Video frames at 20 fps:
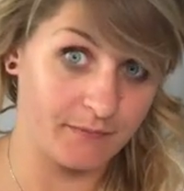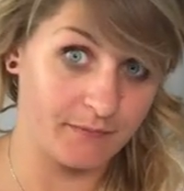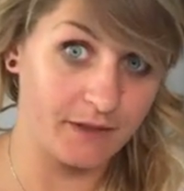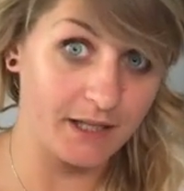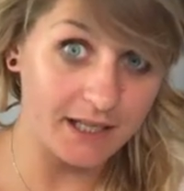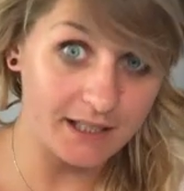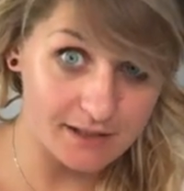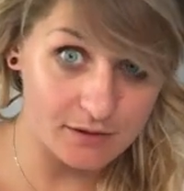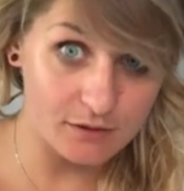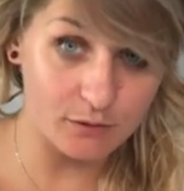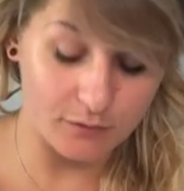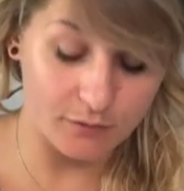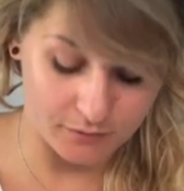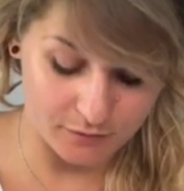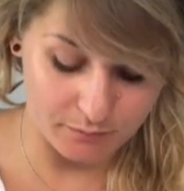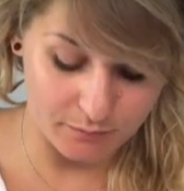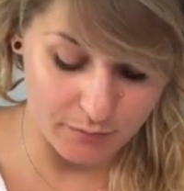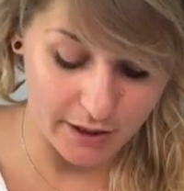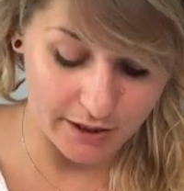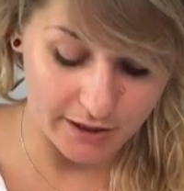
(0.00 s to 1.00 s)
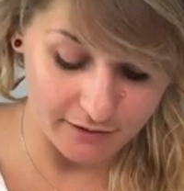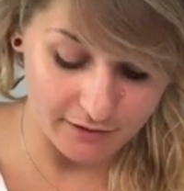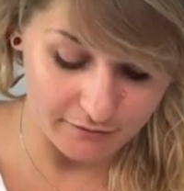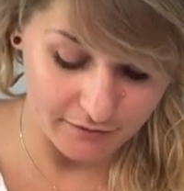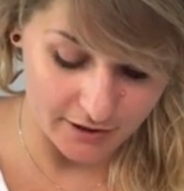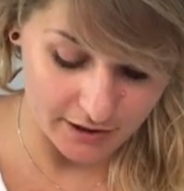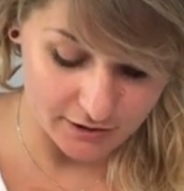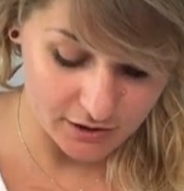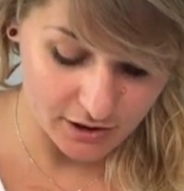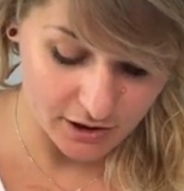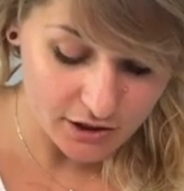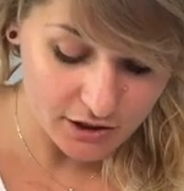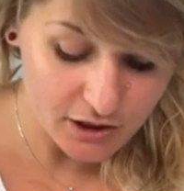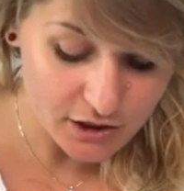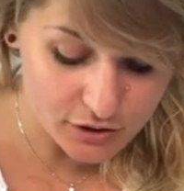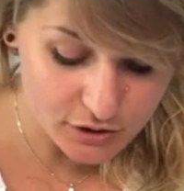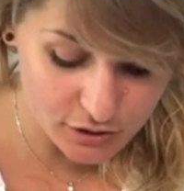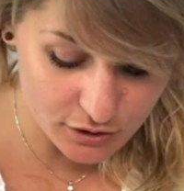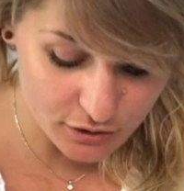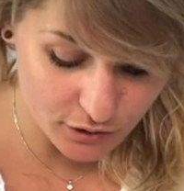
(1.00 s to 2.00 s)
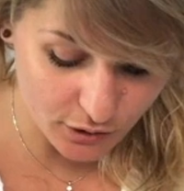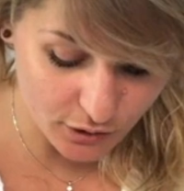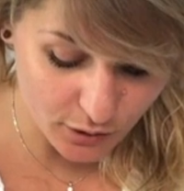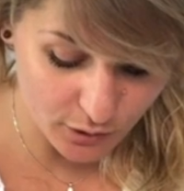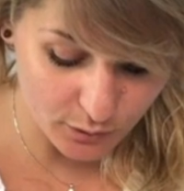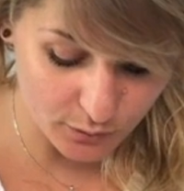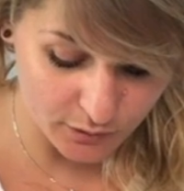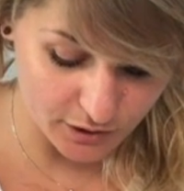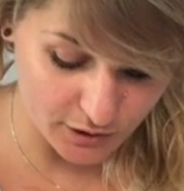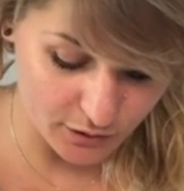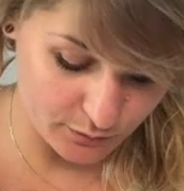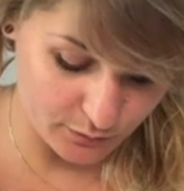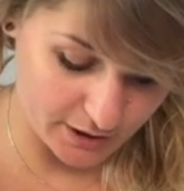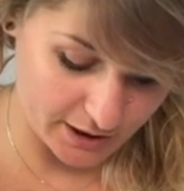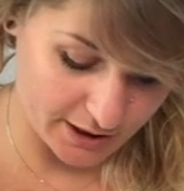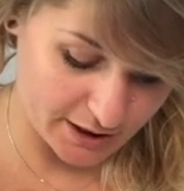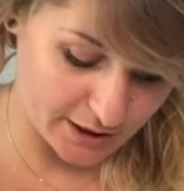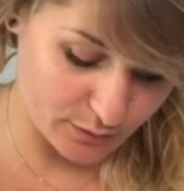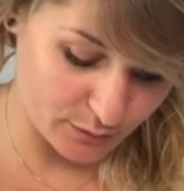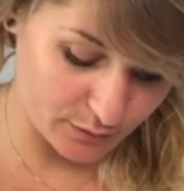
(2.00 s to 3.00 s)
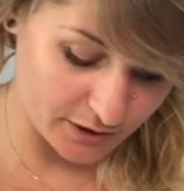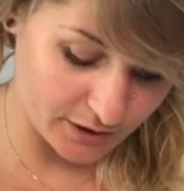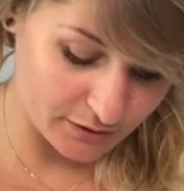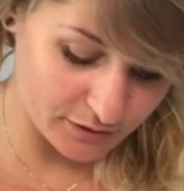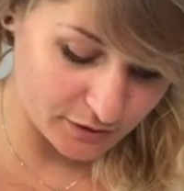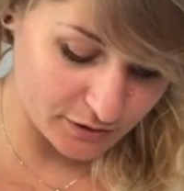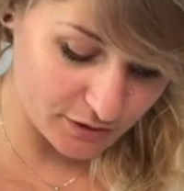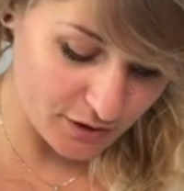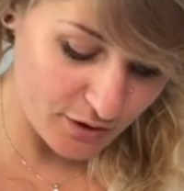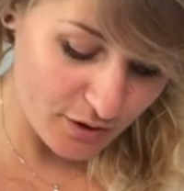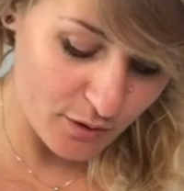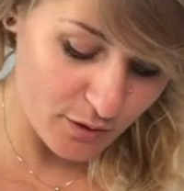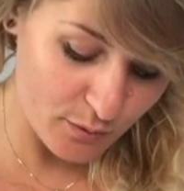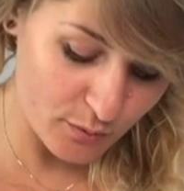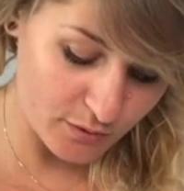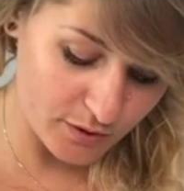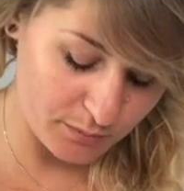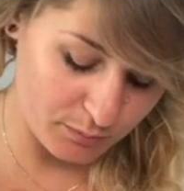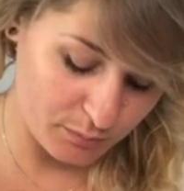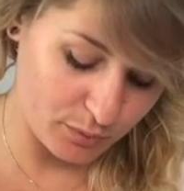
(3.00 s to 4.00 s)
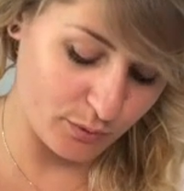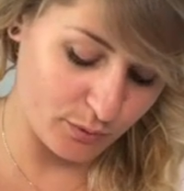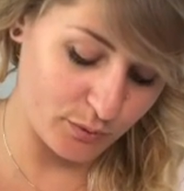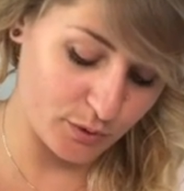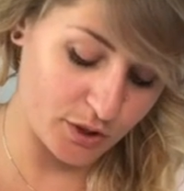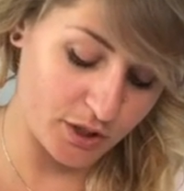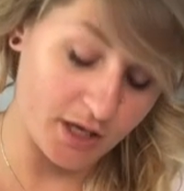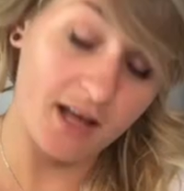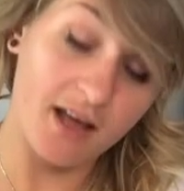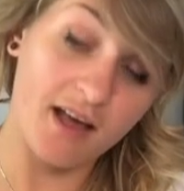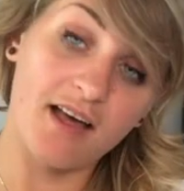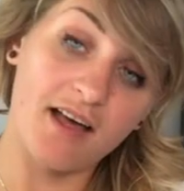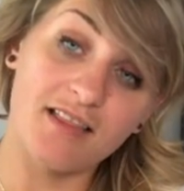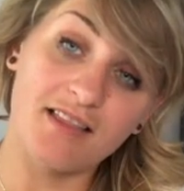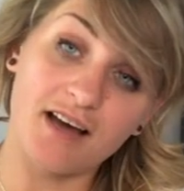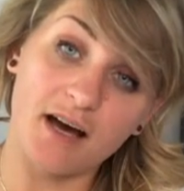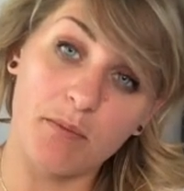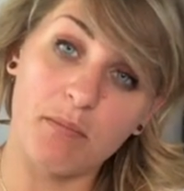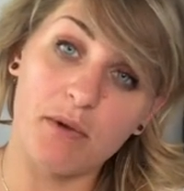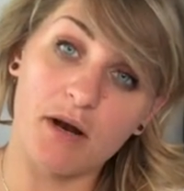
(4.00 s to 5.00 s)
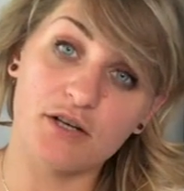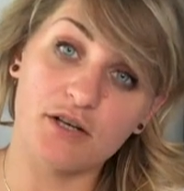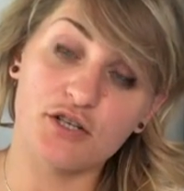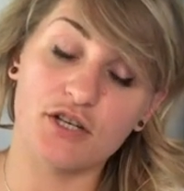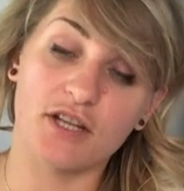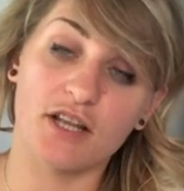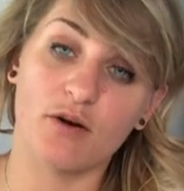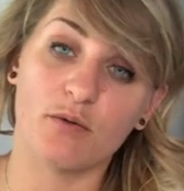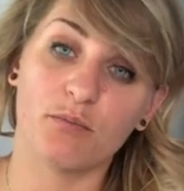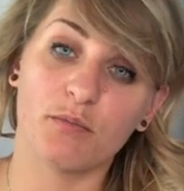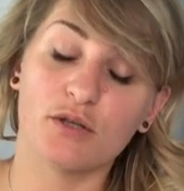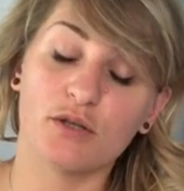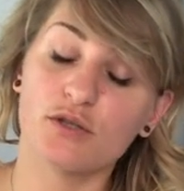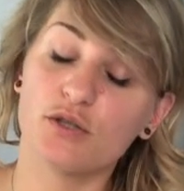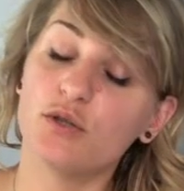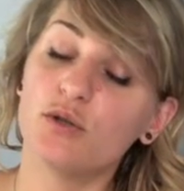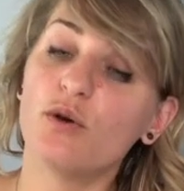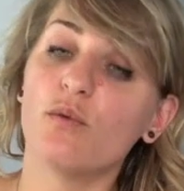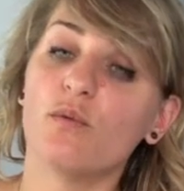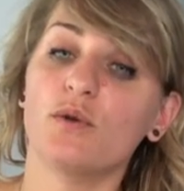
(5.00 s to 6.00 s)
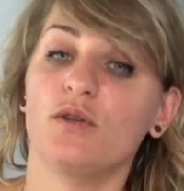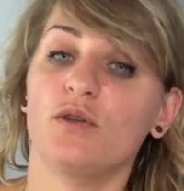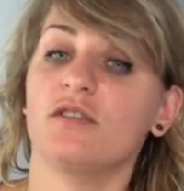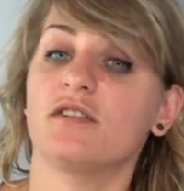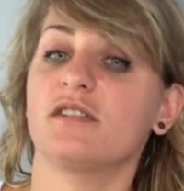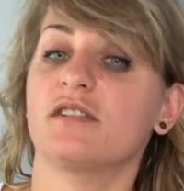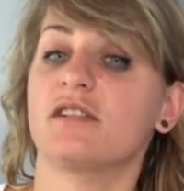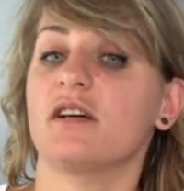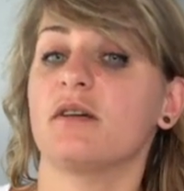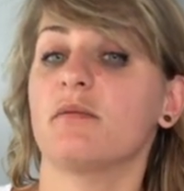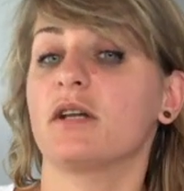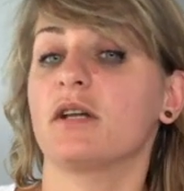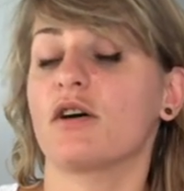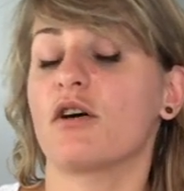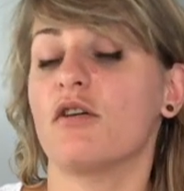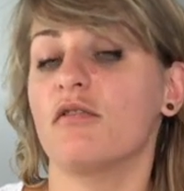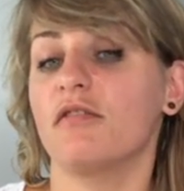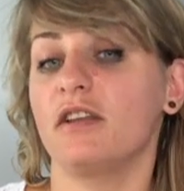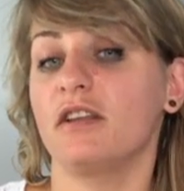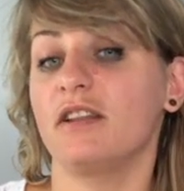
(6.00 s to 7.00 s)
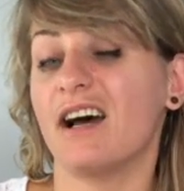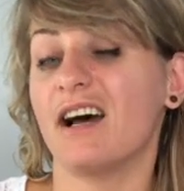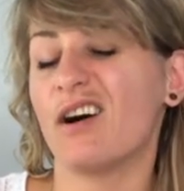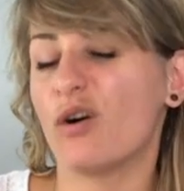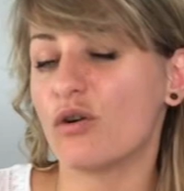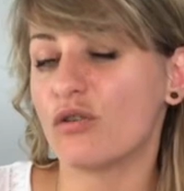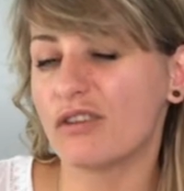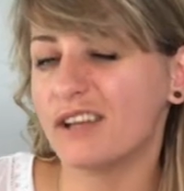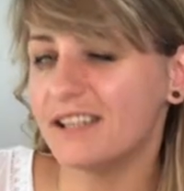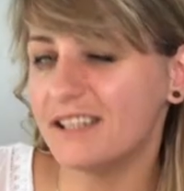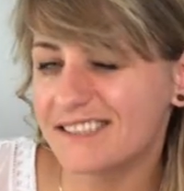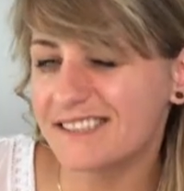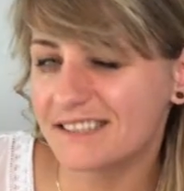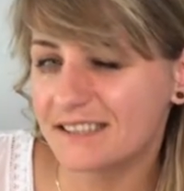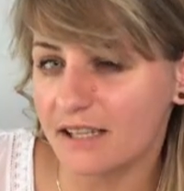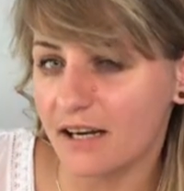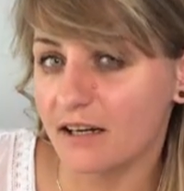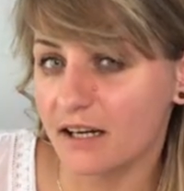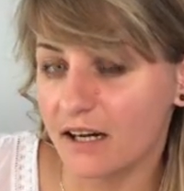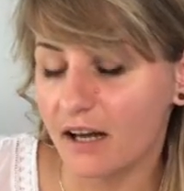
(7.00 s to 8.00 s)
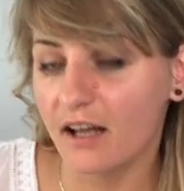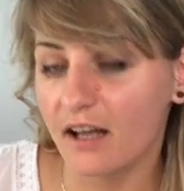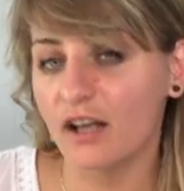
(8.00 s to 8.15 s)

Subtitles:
That's my advice. Slowly go down and slowly push that plunger down, because you don't want to disturb the coffee that already sunk